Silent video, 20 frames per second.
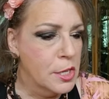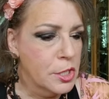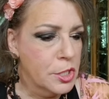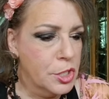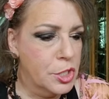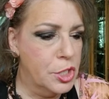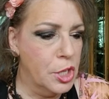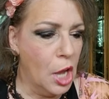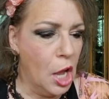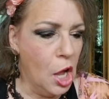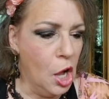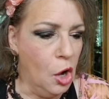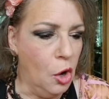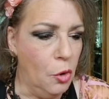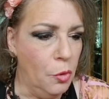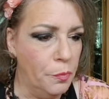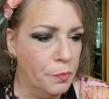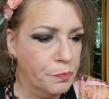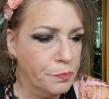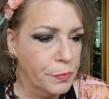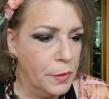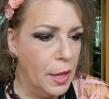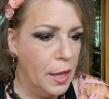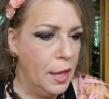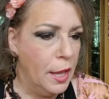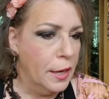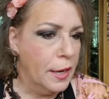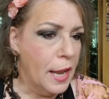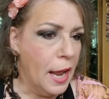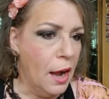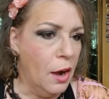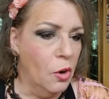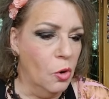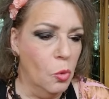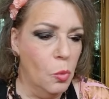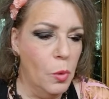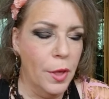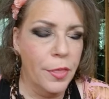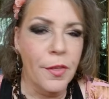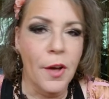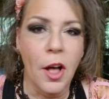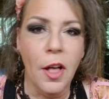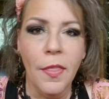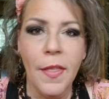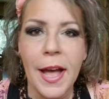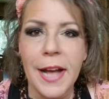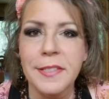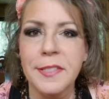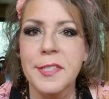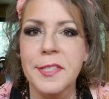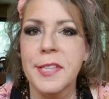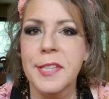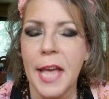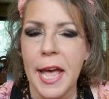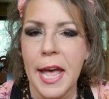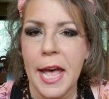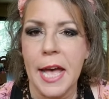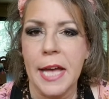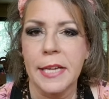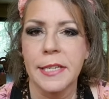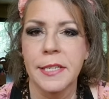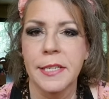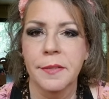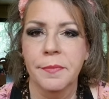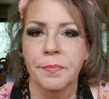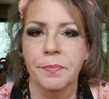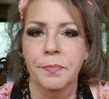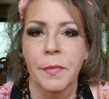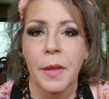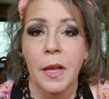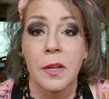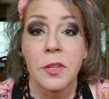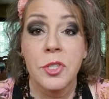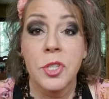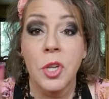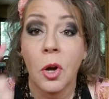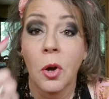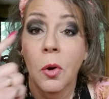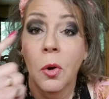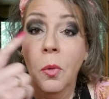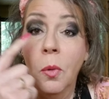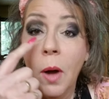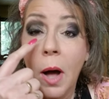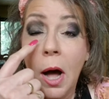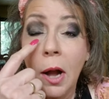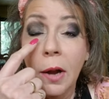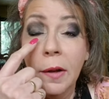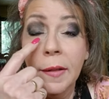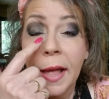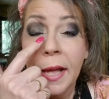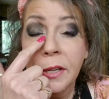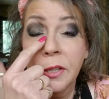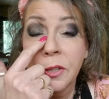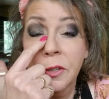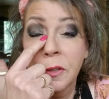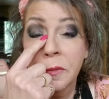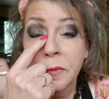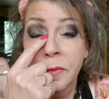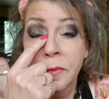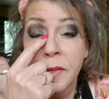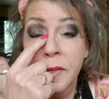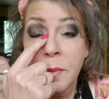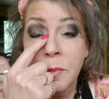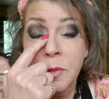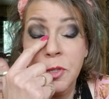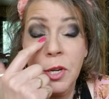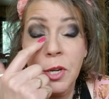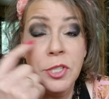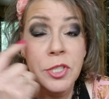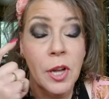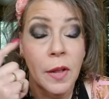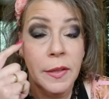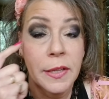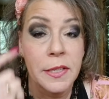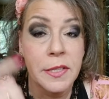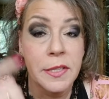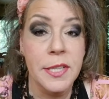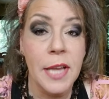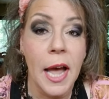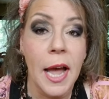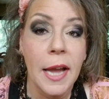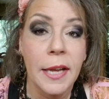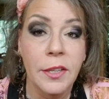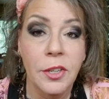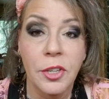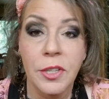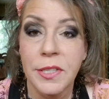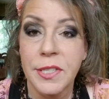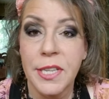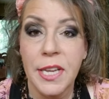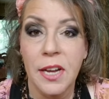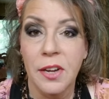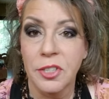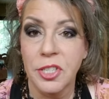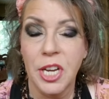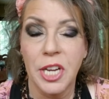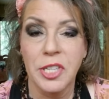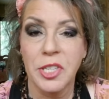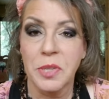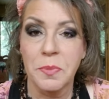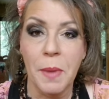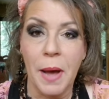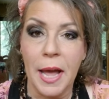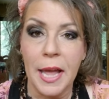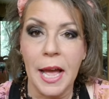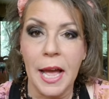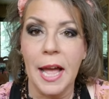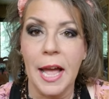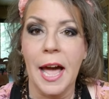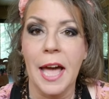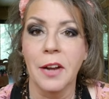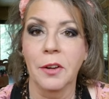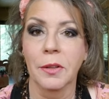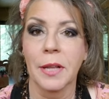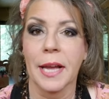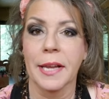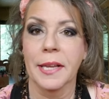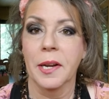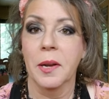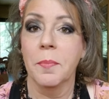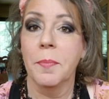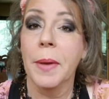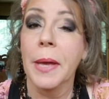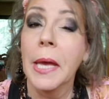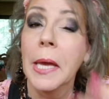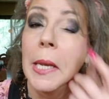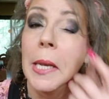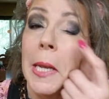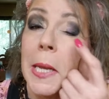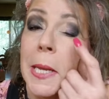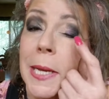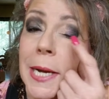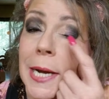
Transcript: So, now with all that said, so eyeliner demonstration on the inside, you can see how it changes my eye. I don't like it a bit.